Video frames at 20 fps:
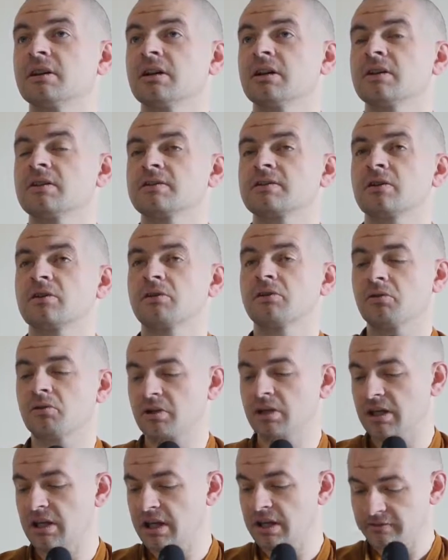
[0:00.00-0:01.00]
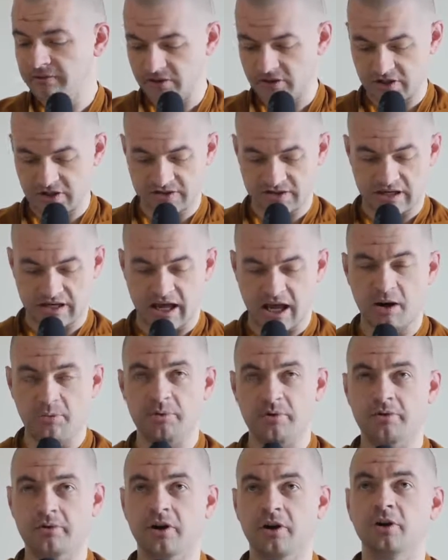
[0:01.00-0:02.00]
So even just an
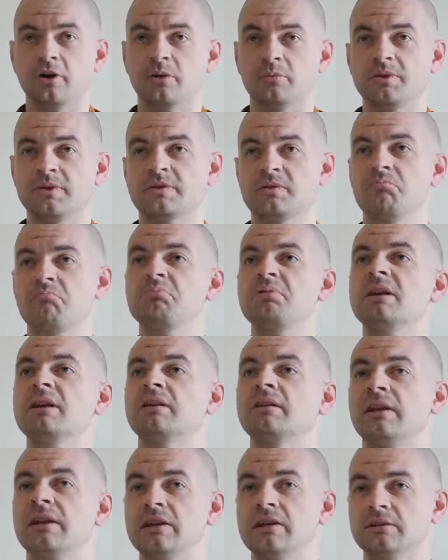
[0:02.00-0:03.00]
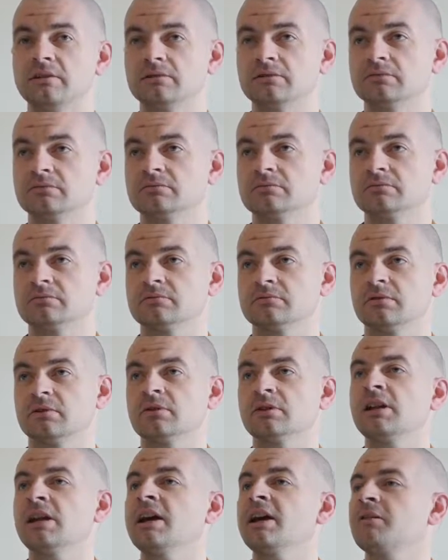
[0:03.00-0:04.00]
upper robe is a big deal.
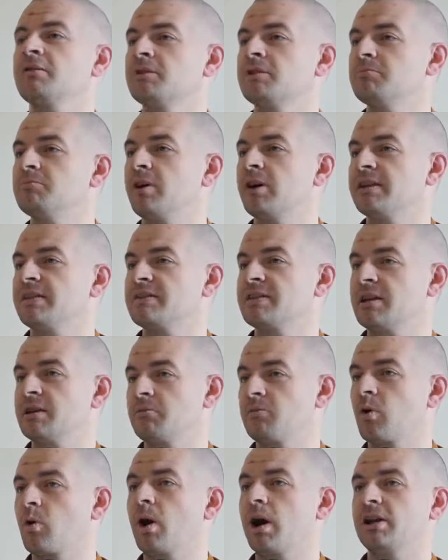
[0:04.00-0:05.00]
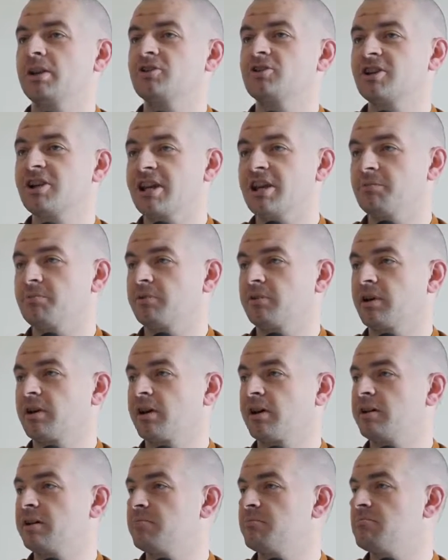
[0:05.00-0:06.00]
Now it might seem quite cheap,
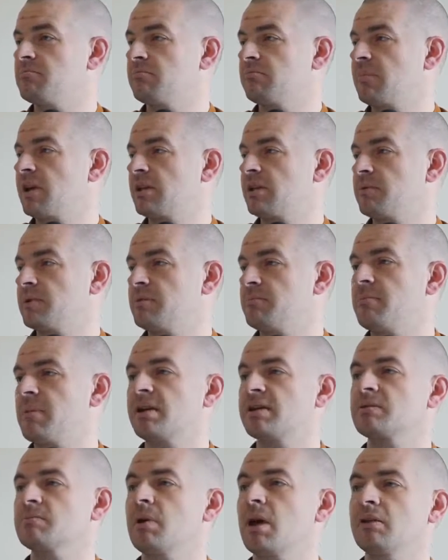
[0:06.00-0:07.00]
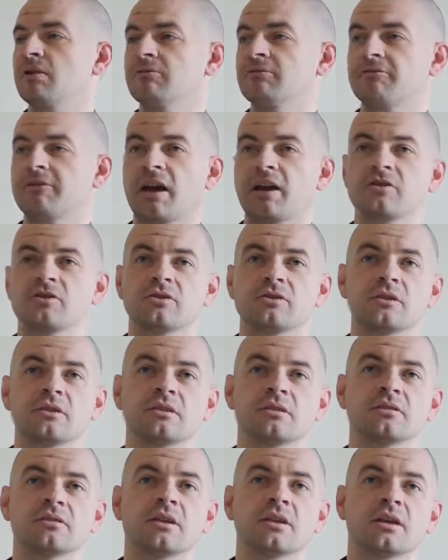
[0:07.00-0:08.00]
okay, and maybe mass manufactured
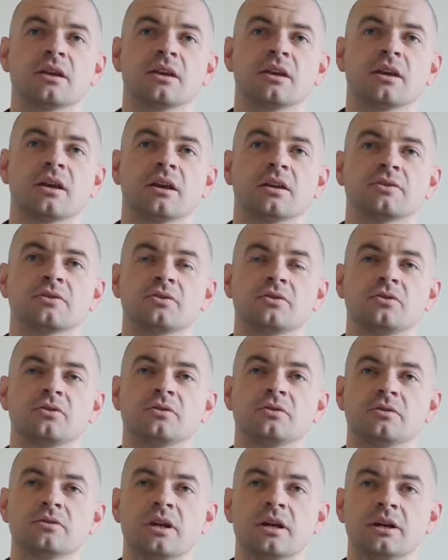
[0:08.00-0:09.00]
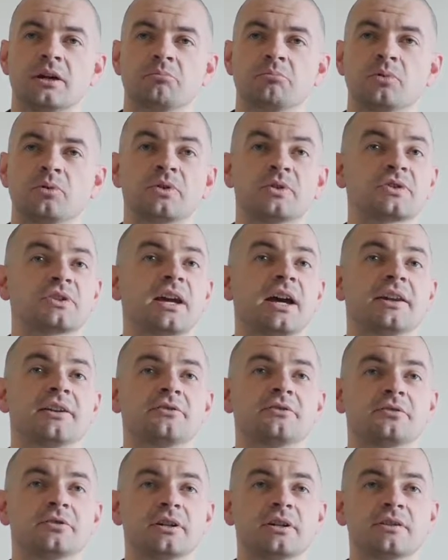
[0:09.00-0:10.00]
in certain Buddhist
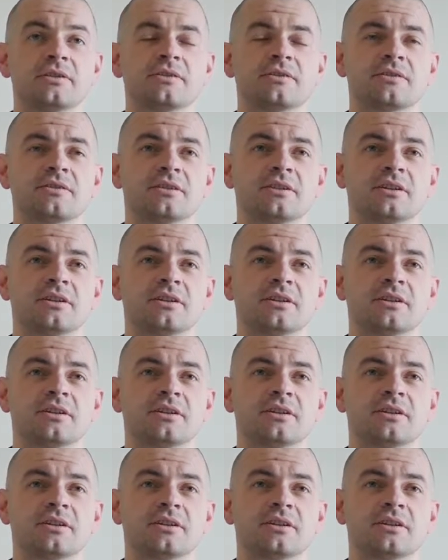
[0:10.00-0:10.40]
countries.